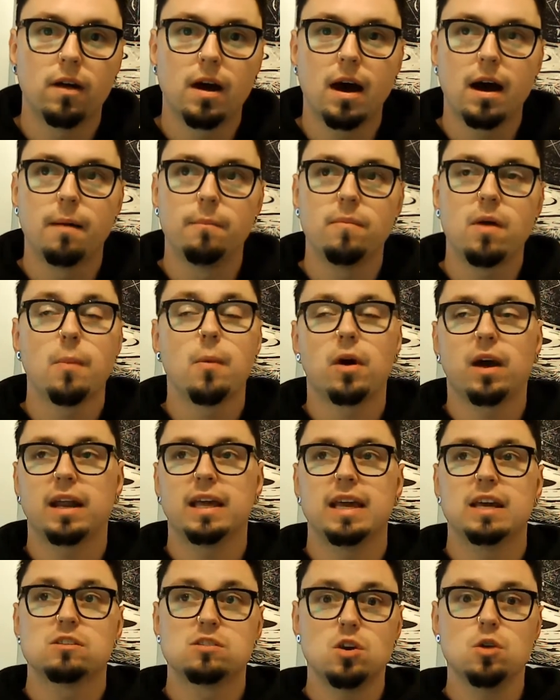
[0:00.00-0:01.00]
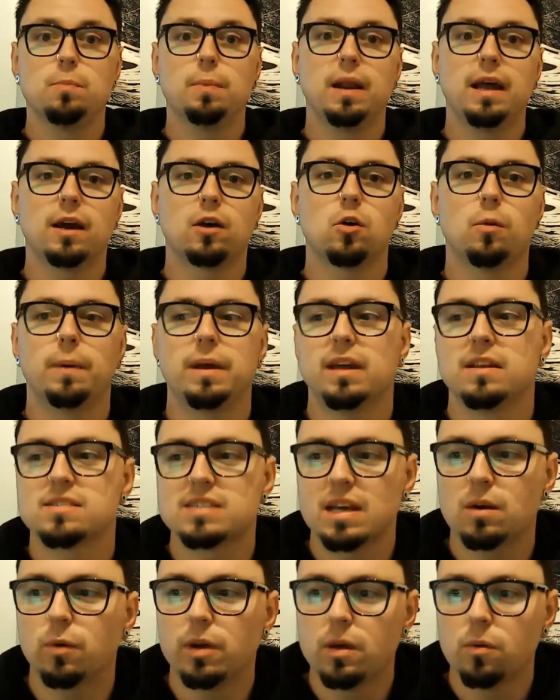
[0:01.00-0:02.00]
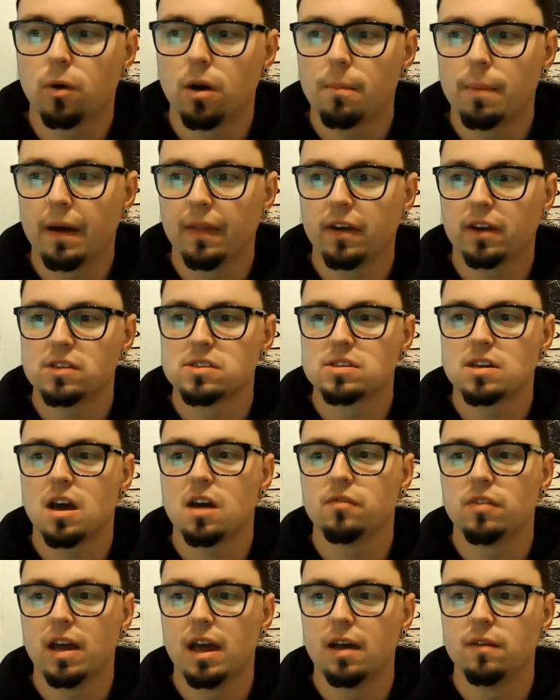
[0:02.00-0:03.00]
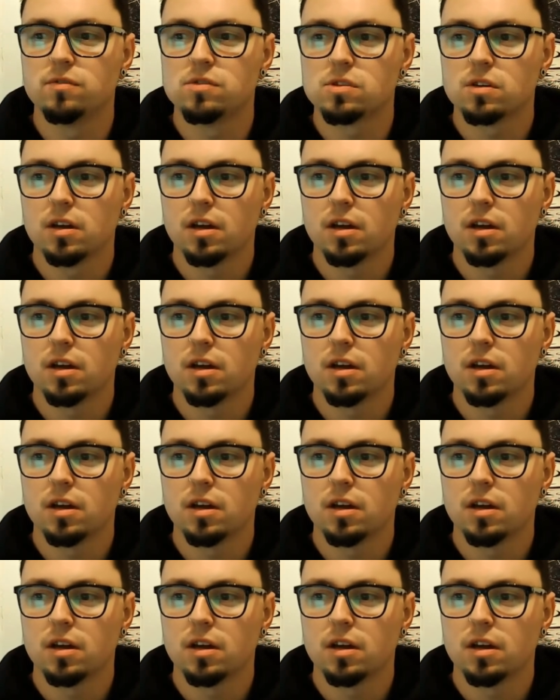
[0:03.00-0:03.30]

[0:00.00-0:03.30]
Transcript: I'm not going to get too political, but you can say what you want about the Conservatives.